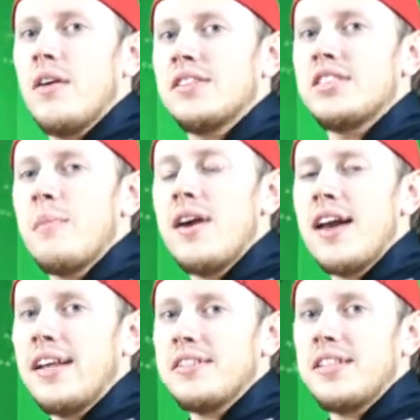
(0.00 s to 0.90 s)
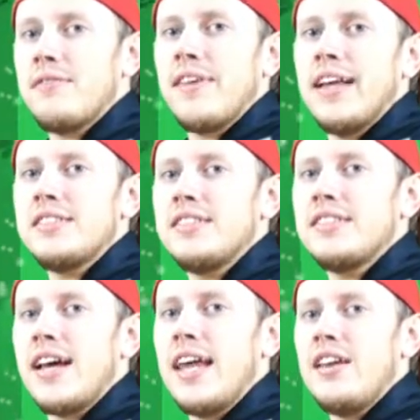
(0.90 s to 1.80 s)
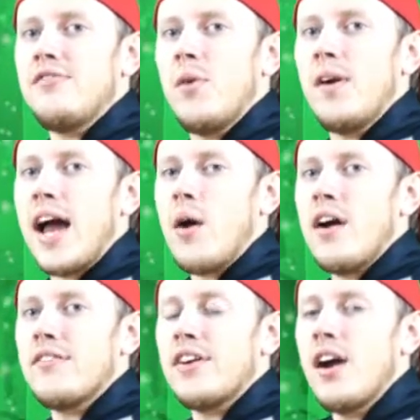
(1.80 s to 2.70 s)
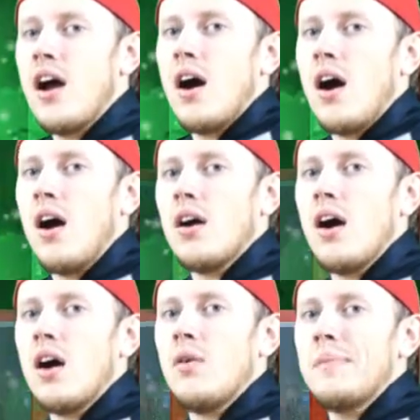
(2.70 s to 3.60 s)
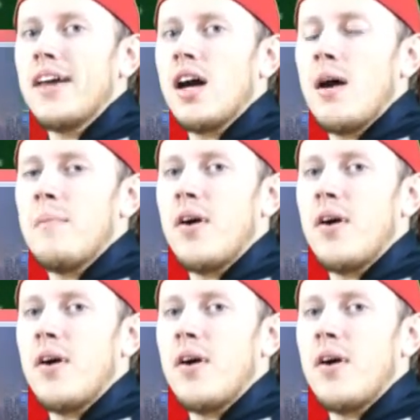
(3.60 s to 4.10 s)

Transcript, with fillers: On December 19th of 1984, however, Hong Kong would become